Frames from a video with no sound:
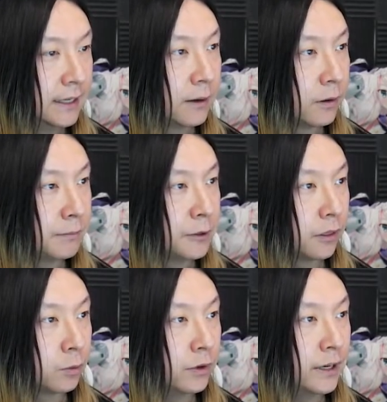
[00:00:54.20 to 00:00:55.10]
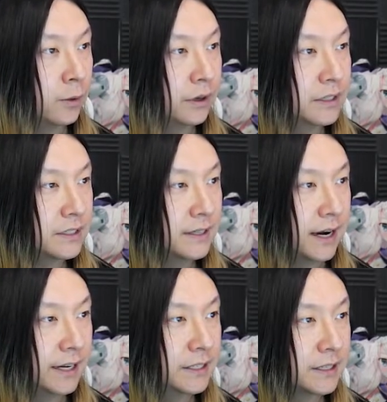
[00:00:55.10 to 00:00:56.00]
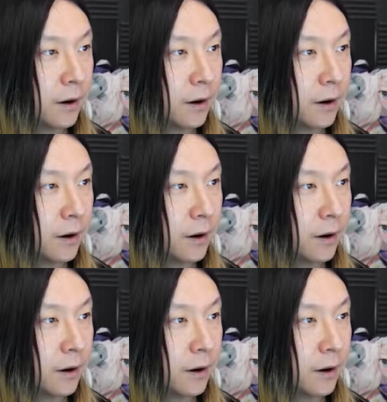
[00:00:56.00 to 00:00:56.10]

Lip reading: Now we're up to 3 coins. Nice.